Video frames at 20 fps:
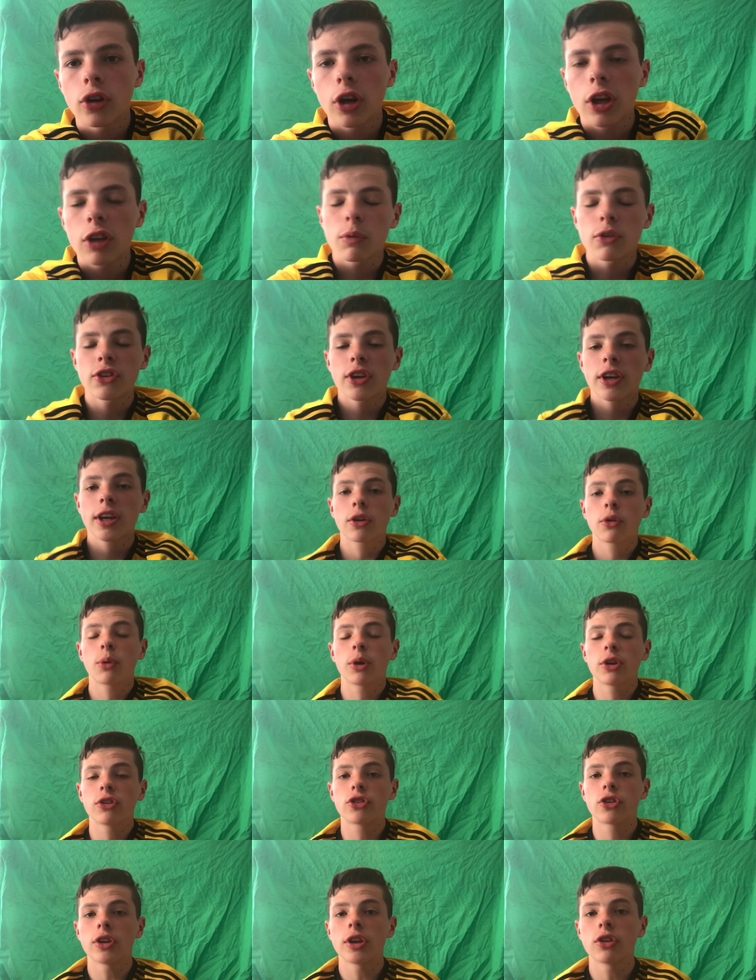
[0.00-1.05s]
guys, my second
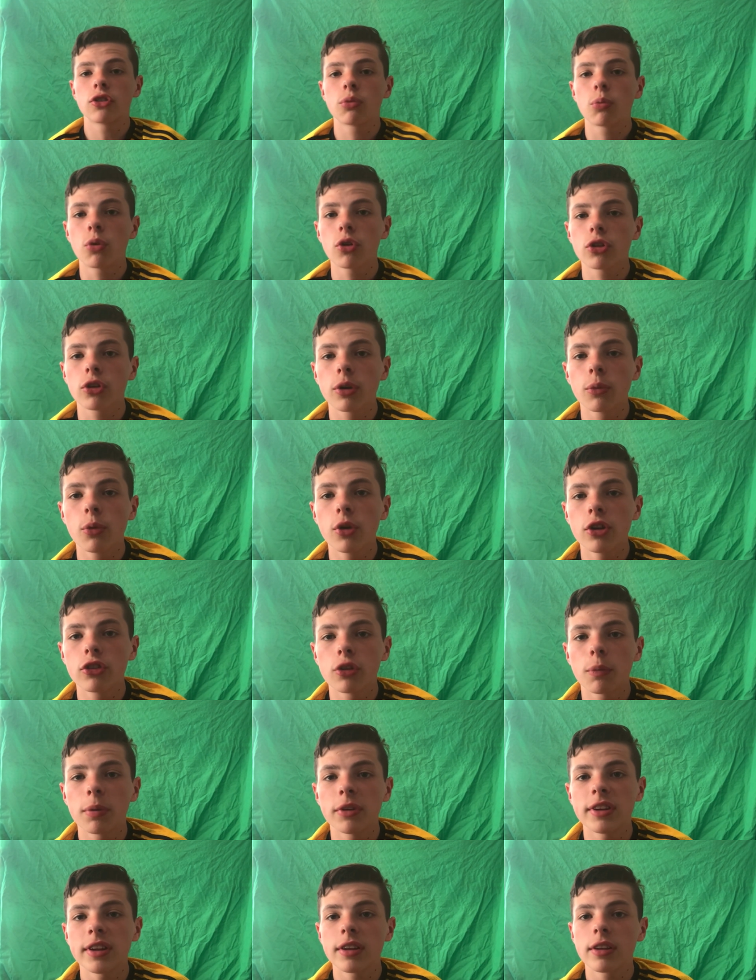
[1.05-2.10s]
question is, what is your
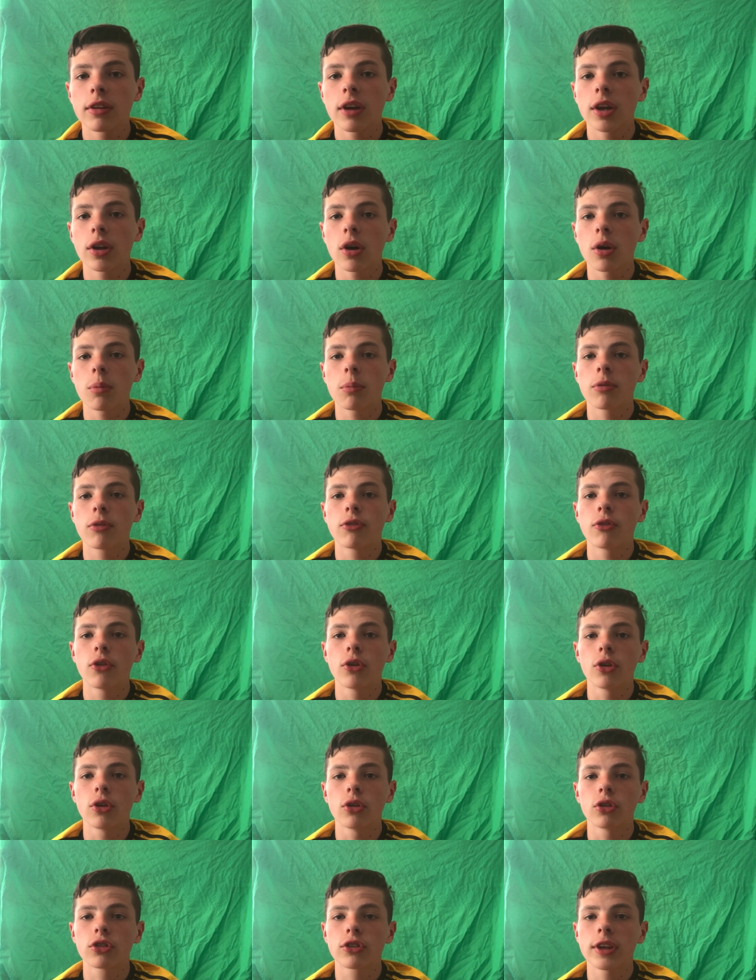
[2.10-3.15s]
predicted lineup for
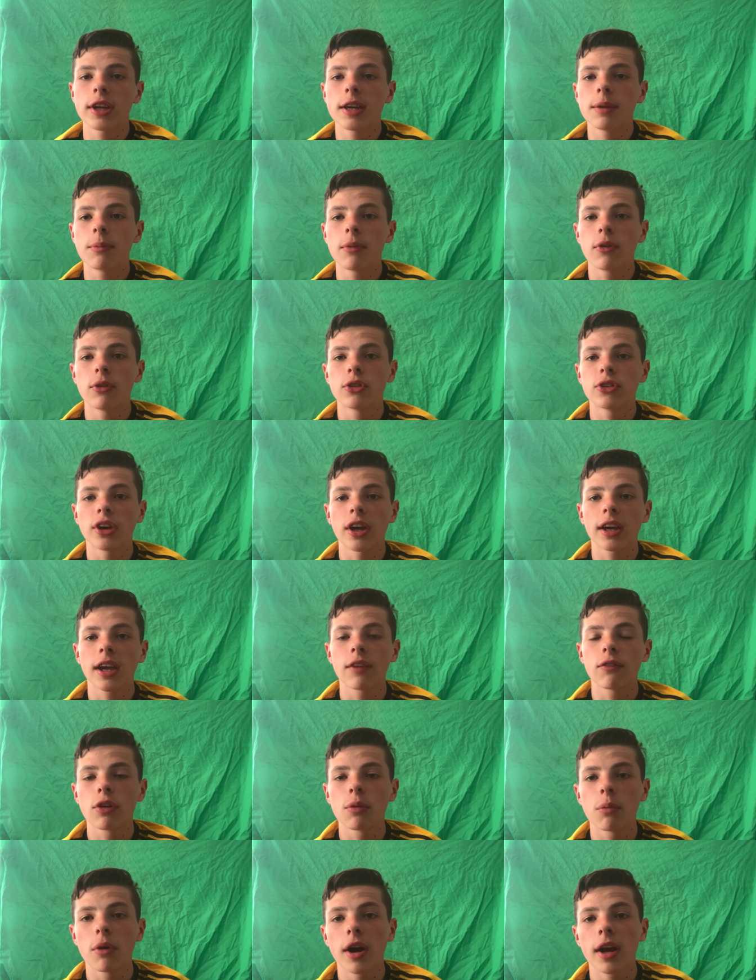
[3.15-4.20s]
your team? Obviously, I gave
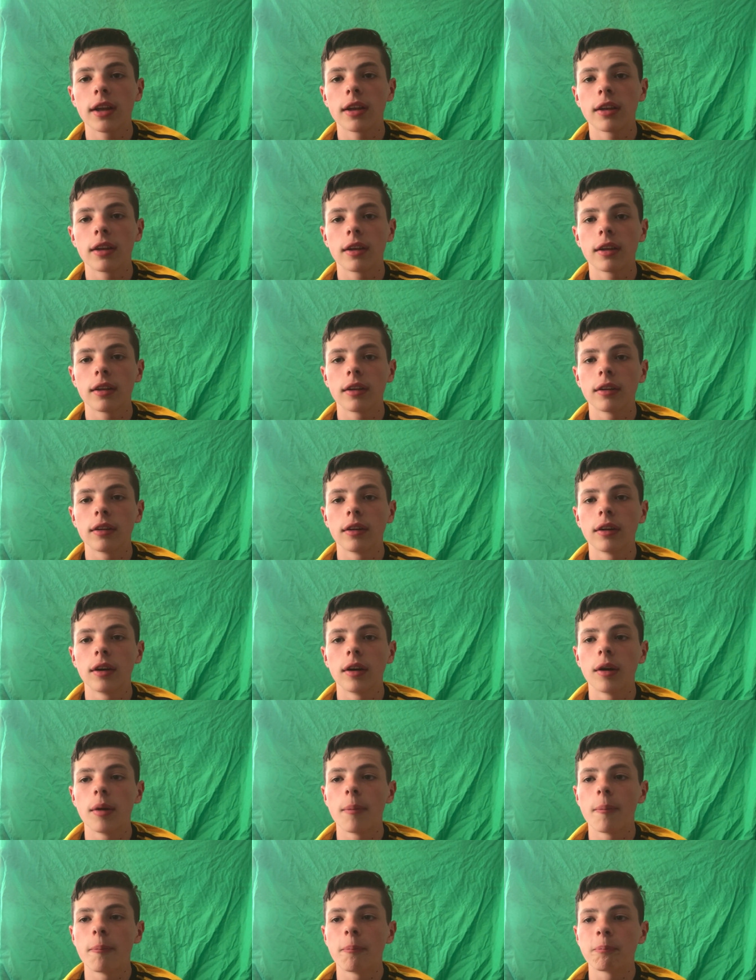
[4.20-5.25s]
you mine,
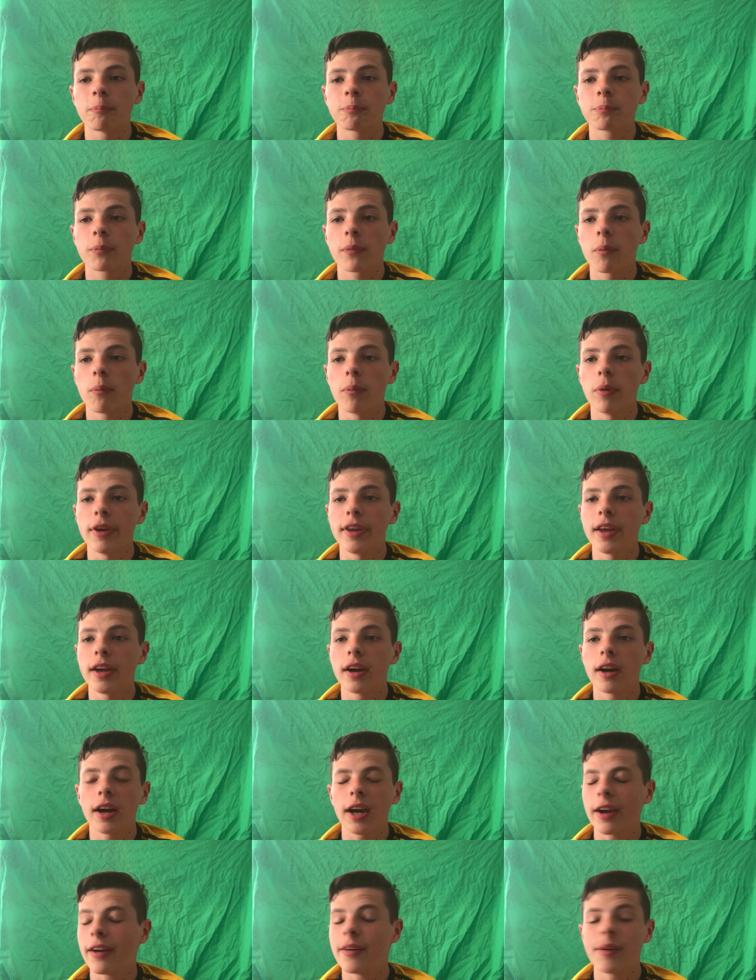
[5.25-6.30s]
but yeah,
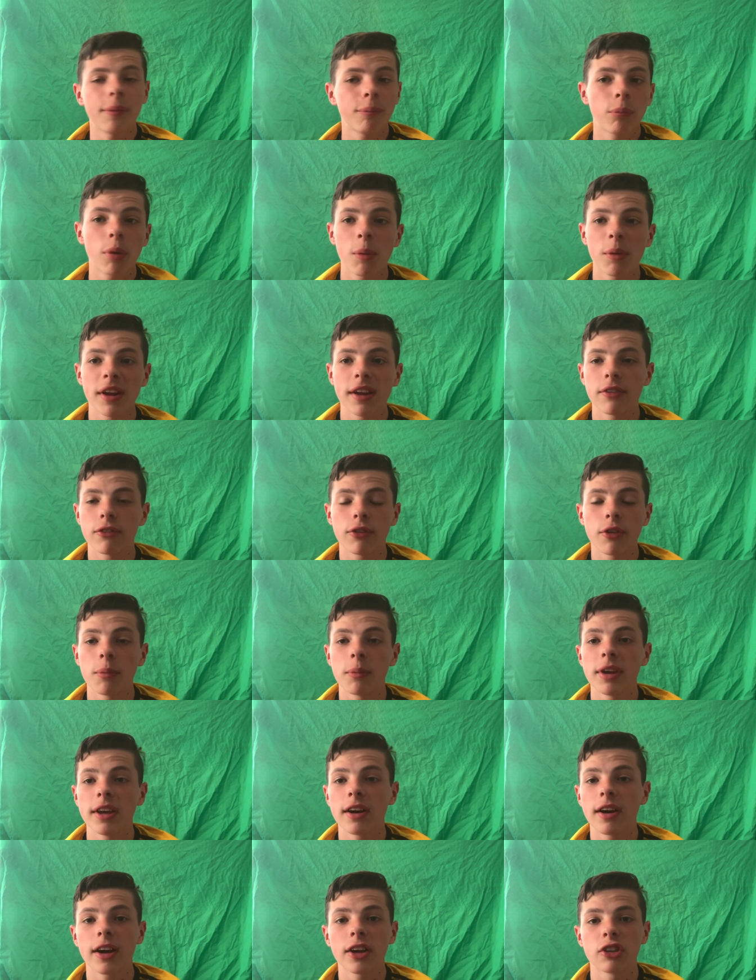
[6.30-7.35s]

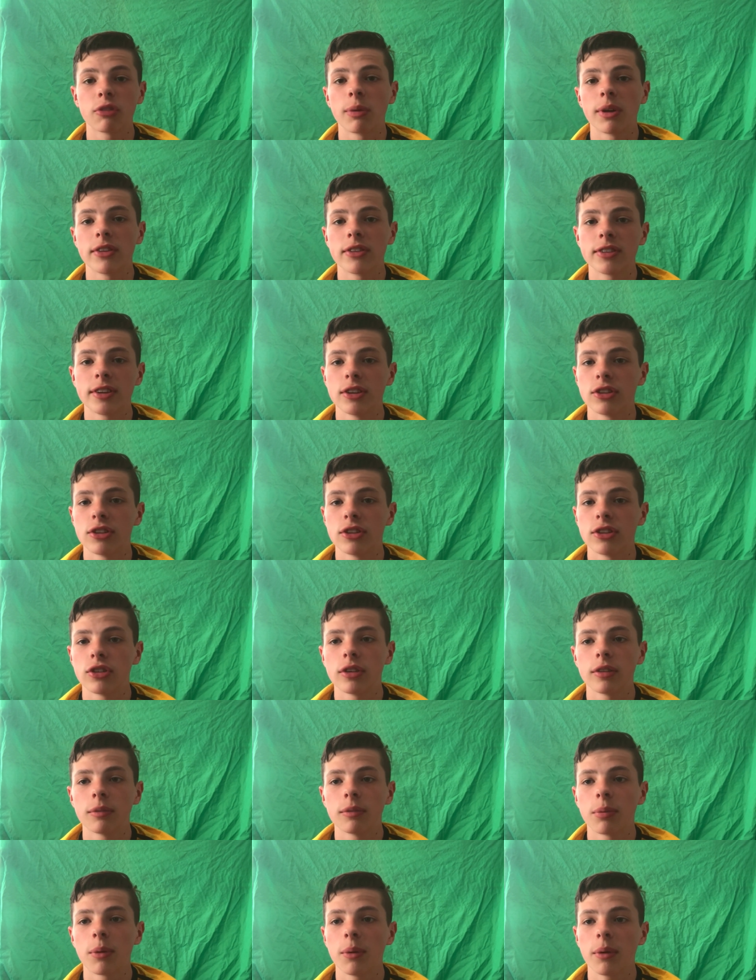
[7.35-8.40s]
I expect to see
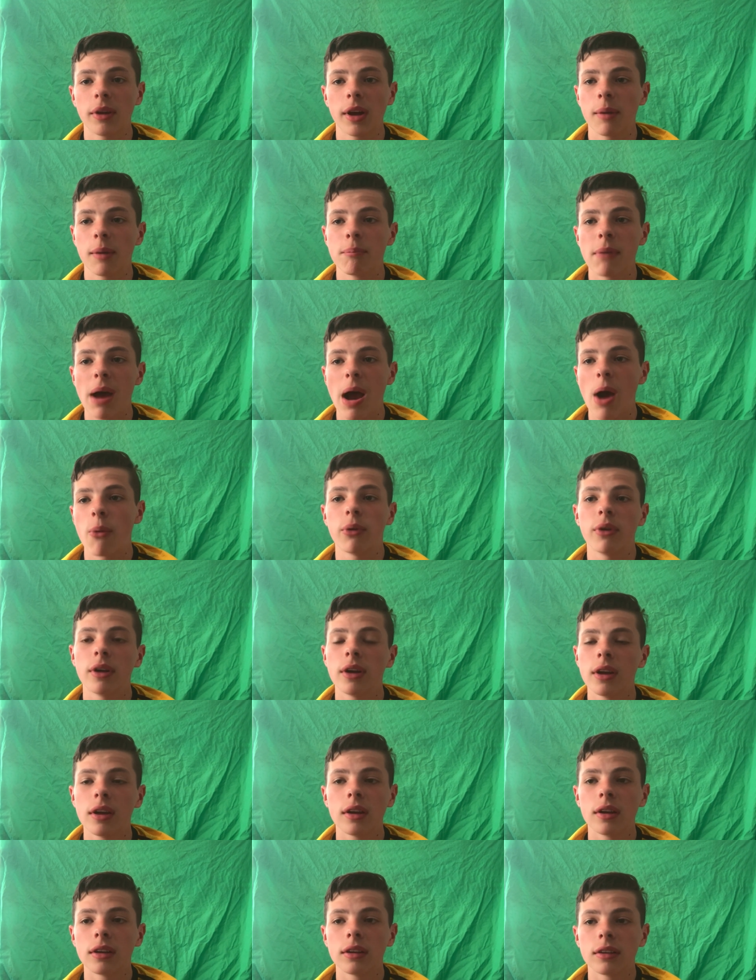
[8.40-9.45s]
probably like Mount,
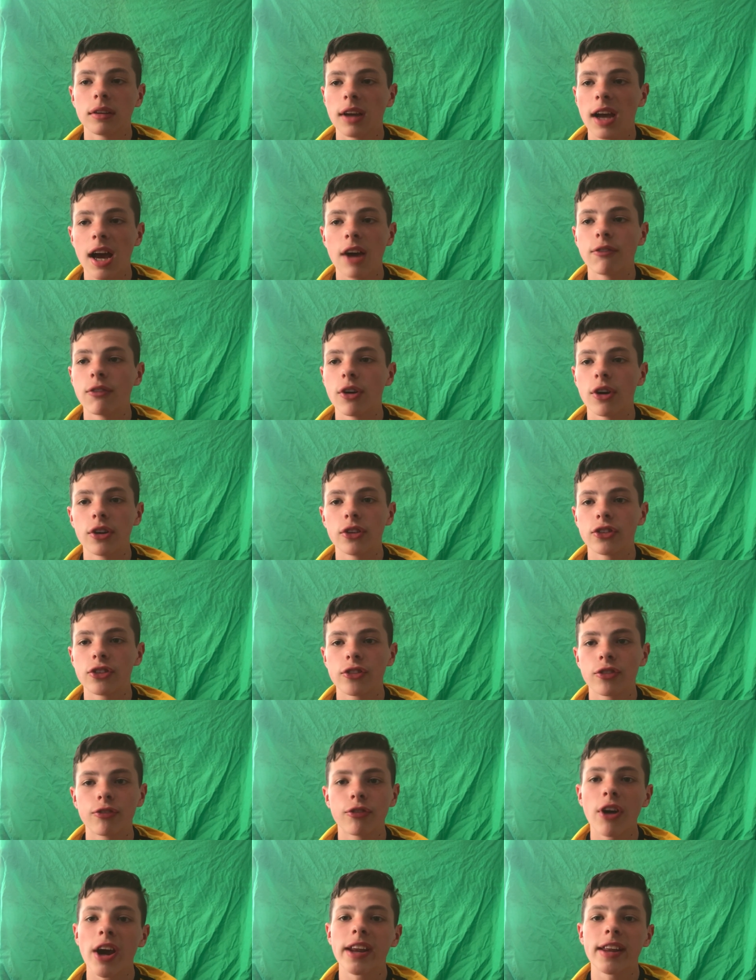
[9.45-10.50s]
Havertz,
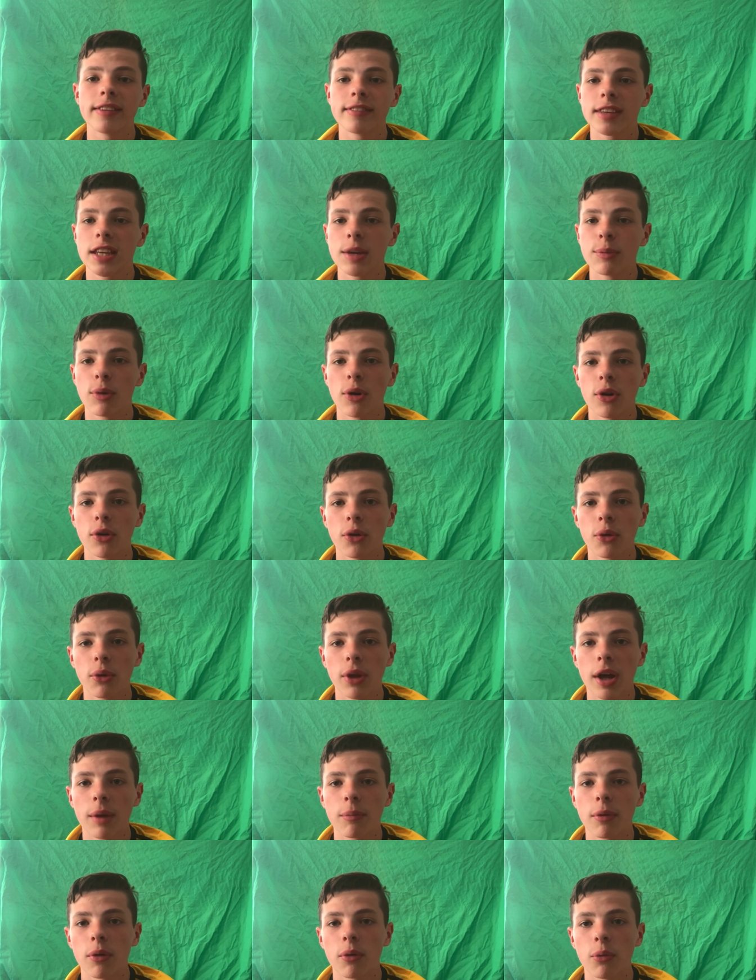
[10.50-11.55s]
finding Timo and all
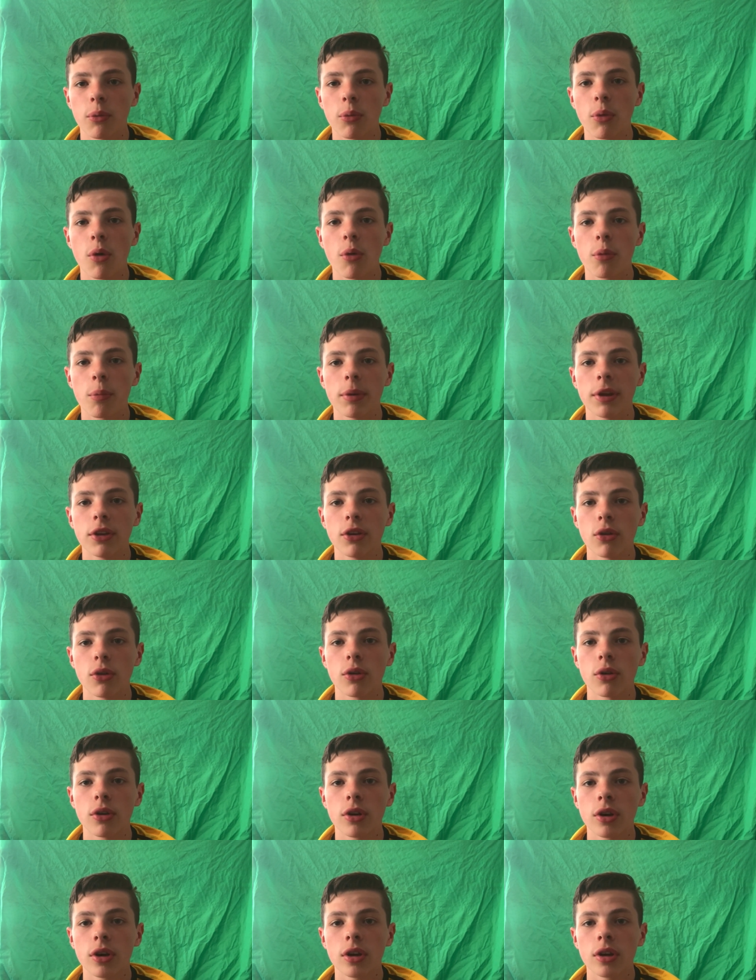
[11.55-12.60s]
that, but what will be your
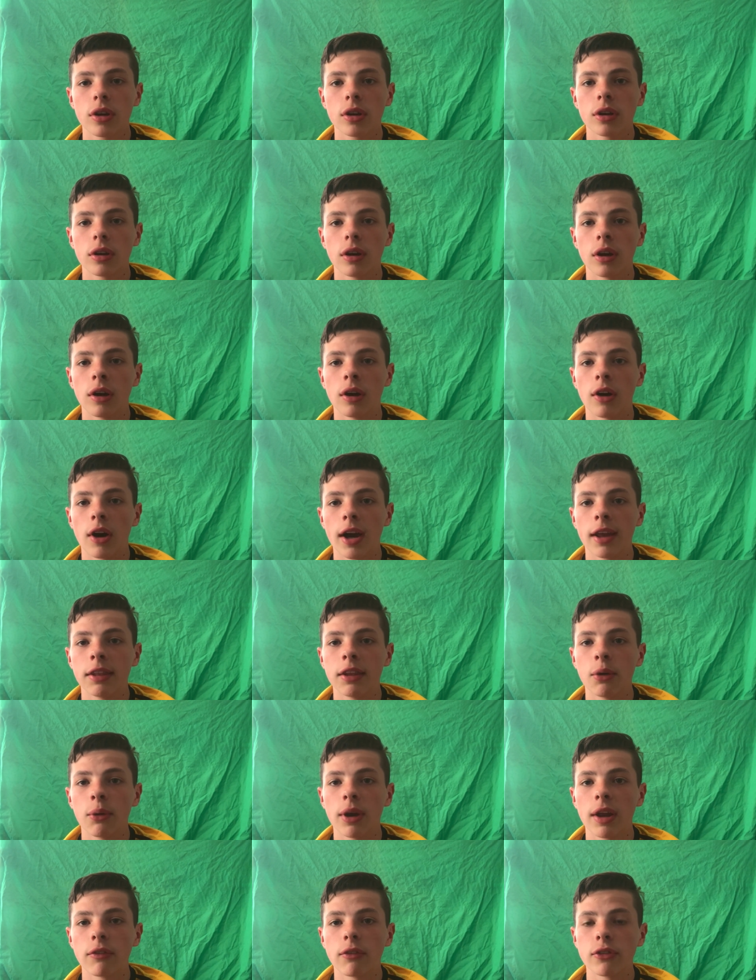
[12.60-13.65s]

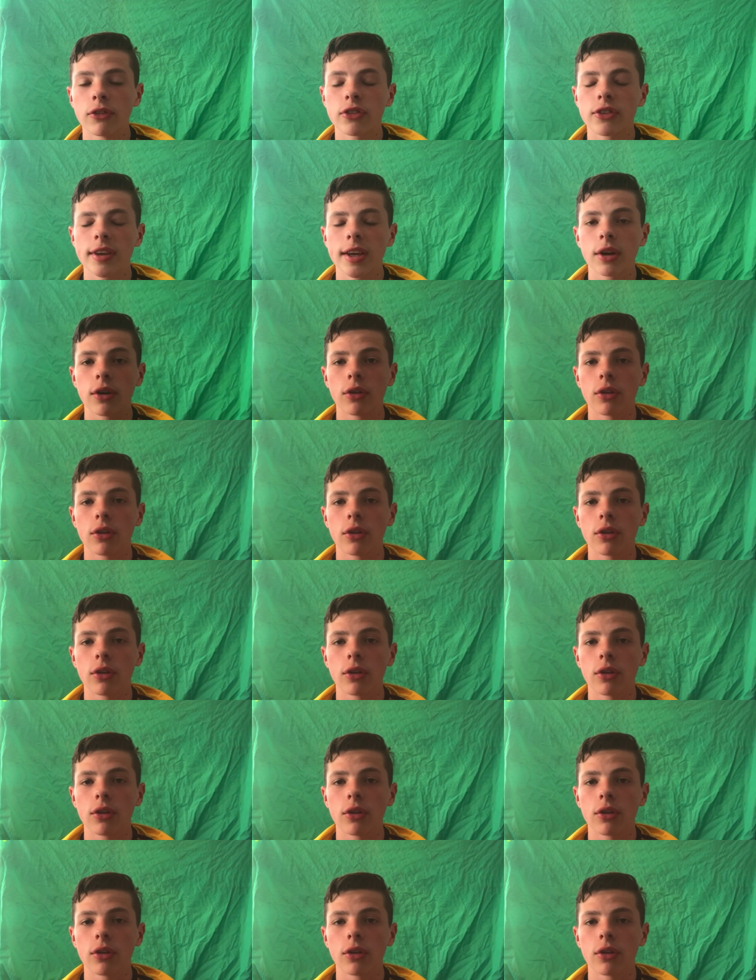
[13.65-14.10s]
ideal 11 to take on